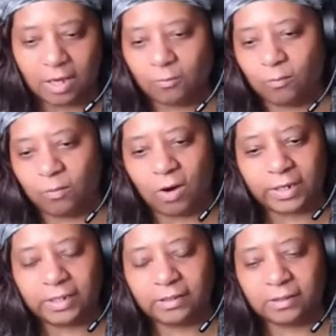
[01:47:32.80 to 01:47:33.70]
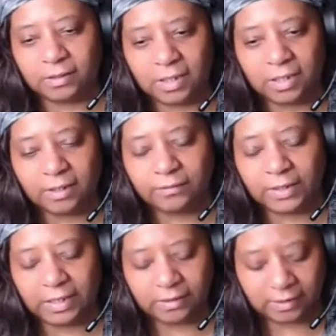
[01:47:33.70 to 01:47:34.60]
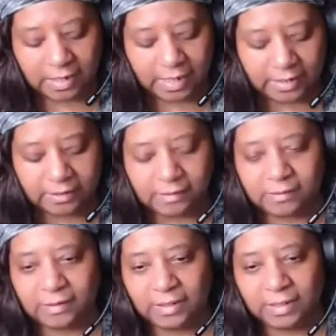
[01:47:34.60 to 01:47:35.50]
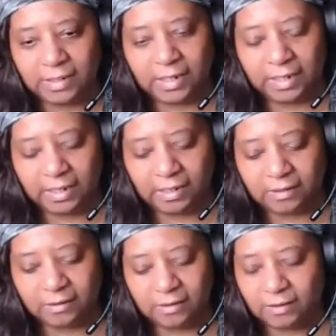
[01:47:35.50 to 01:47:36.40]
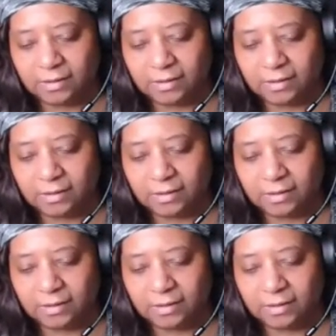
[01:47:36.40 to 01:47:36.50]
walk in the love and the kindness and